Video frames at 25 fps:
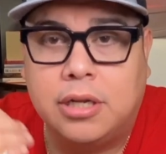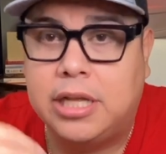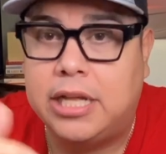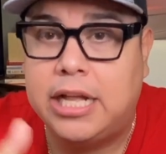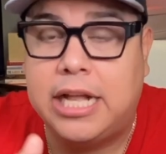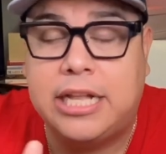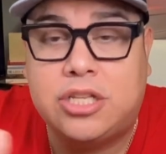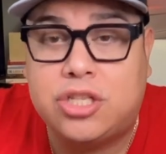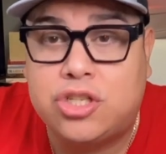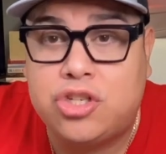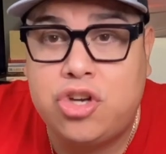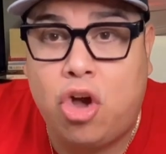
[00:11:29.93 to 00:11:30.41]

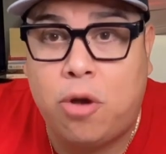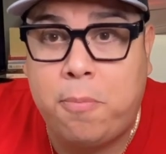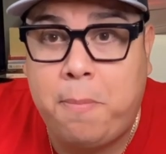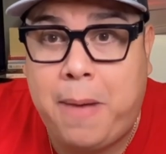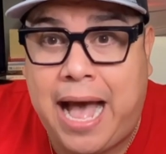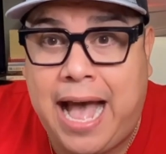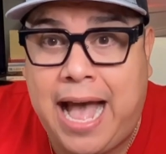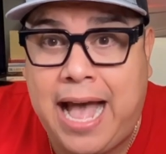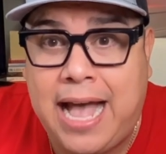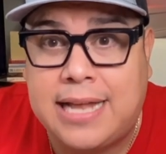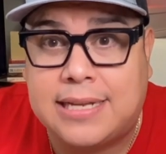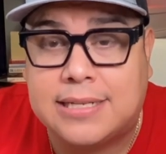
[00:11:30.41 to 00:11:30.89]
It's no
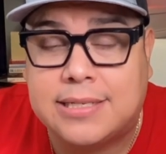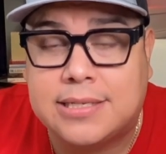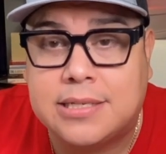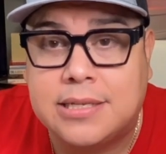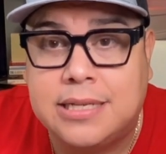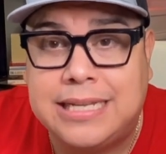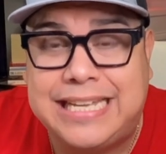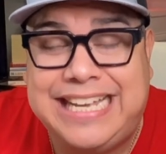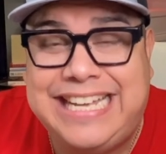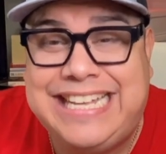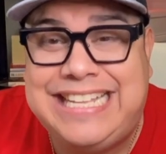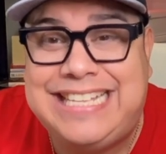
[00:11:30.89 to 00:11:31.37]
mas.
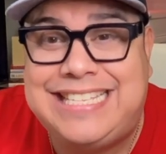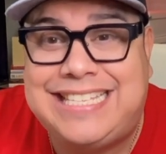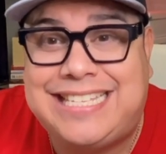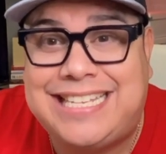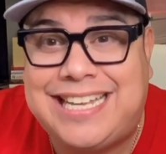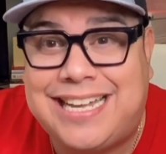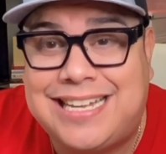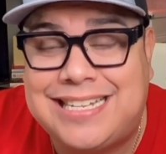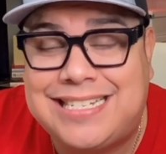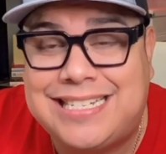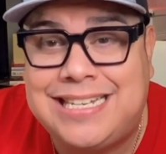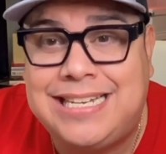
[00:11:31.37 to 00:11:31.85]
It
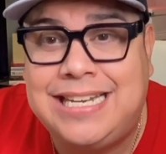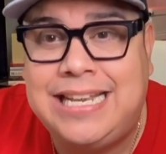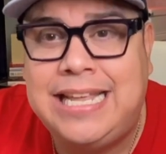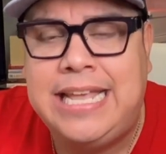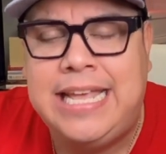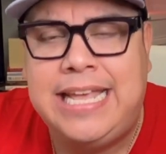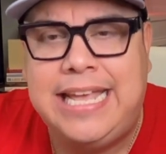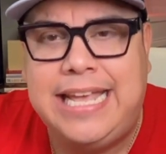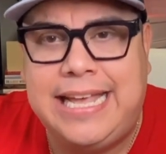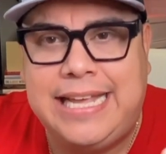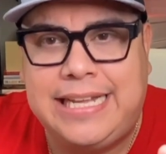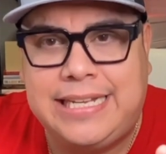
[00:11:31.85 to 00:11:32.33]
doesn't
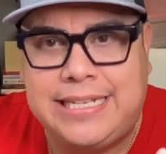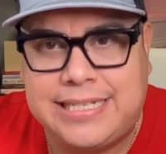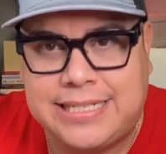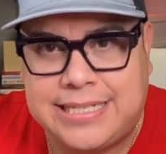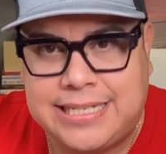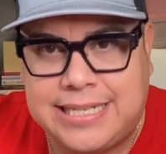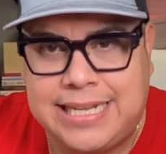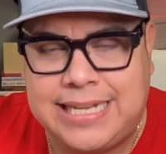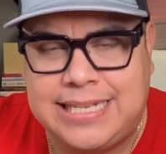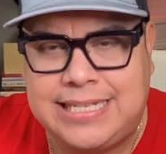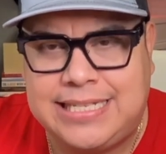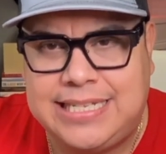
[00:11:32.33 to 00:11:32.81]

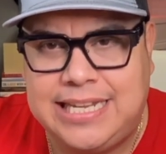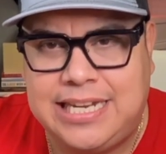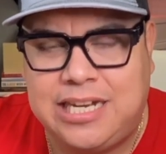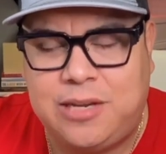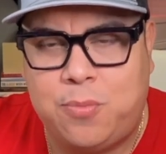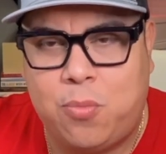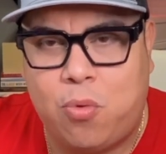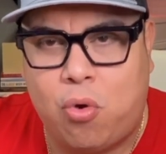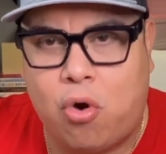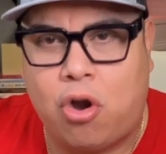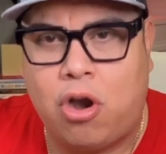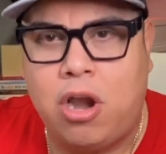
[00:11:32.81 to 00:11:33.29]
exist
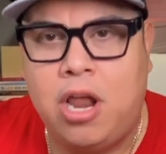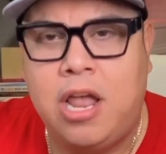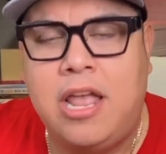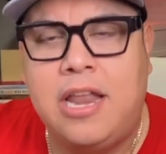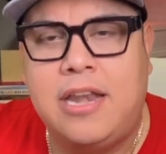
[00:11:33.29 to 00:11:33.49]
anymore.